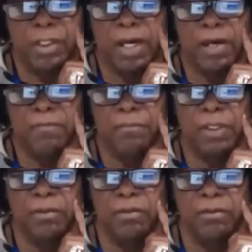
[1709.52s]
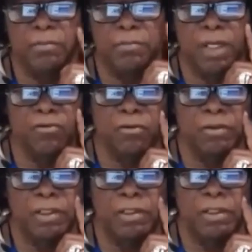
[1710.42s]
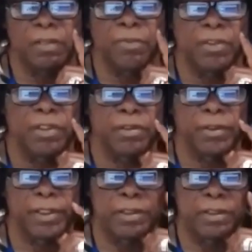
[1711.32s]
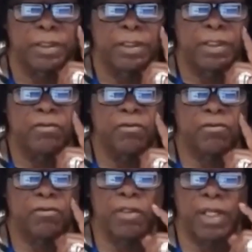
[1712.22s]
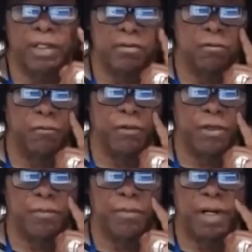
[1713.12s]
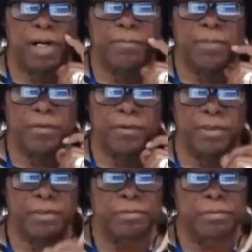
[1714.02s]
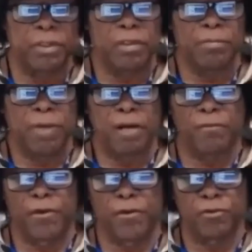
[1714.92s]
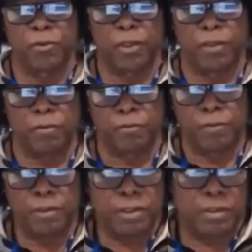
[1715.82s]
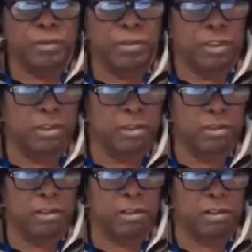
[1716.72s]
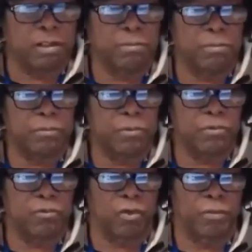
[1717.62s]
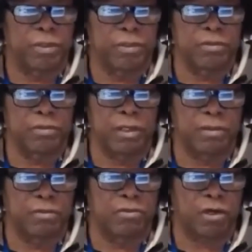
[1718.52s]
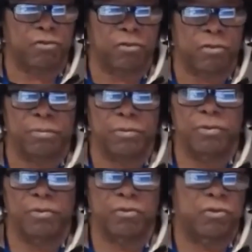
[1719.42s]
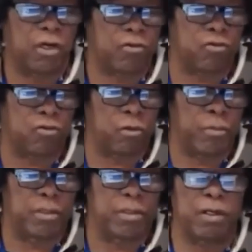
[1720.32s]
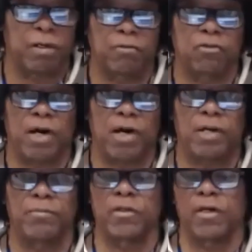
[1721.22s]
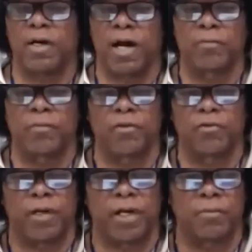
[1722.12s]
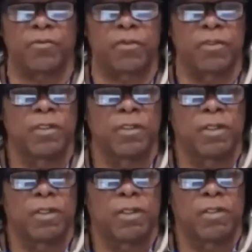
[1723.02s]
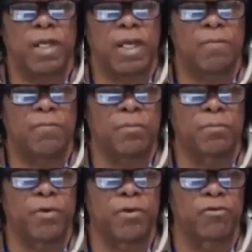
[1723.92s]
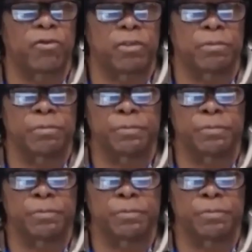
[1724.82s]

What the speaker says: have been mentally and politically disconnected from Iberia by virtue of the German, Dutch-German tribes, hybrid tribes that have been purging